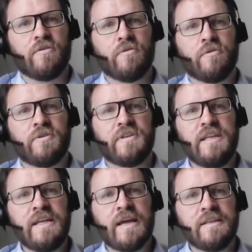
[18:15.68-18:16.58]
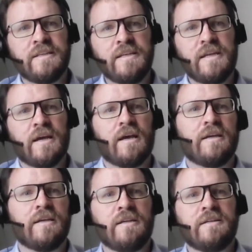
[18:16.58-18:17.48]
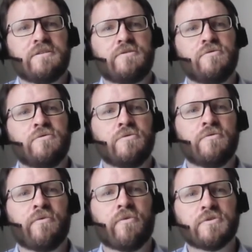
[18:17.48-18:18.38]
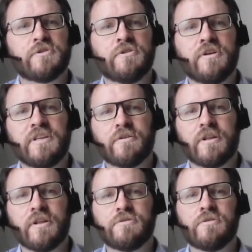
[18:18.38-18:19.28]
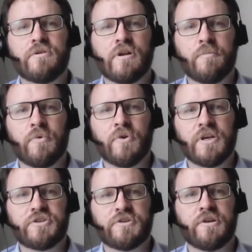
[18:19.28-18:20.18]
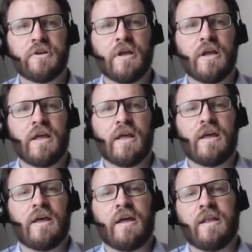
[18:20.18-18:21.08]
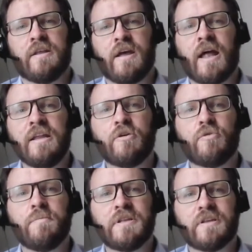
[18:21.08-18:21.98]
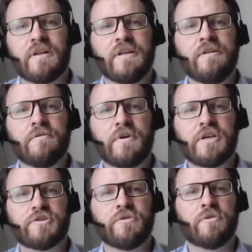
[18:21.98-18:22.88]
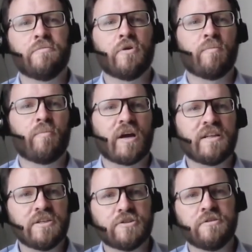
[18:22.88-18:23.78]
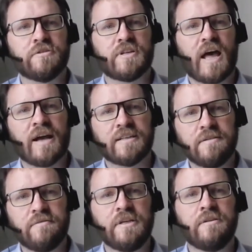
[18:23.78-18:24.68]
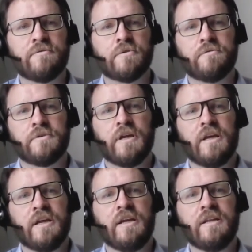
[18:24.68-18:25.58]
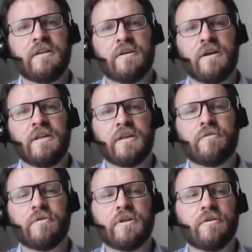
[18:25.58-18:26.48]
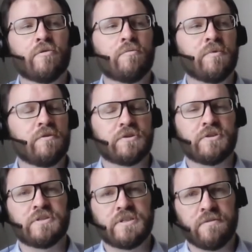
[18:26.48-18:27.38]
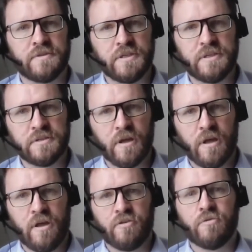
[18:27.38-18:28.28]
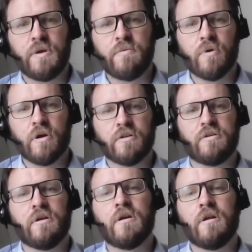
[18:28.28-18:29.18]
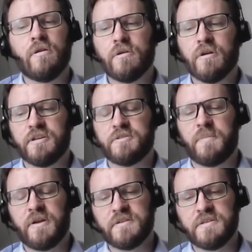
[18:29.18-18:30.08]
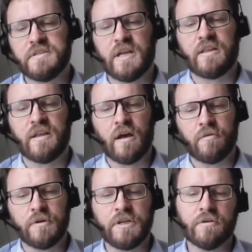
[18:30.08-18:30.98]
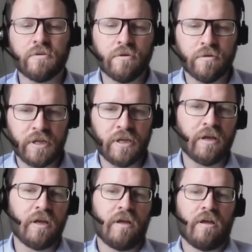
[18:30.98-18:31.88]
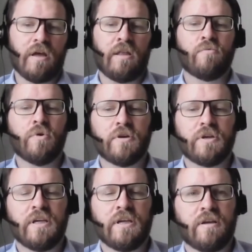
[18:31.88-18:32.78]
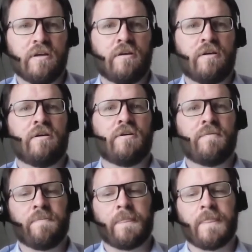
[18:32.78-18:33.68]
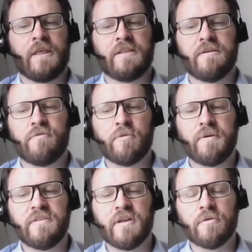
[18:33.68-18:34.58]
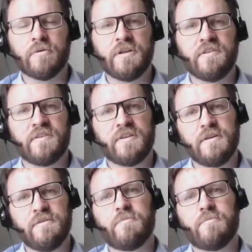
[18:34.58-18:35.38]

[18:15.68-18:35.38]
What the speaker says: So the idea is to foster international collaboration and an incremental innovation among practitioners actively involved in integrated home renovation services. So we want local experiences that are already ongoing and working, developing their own initiative.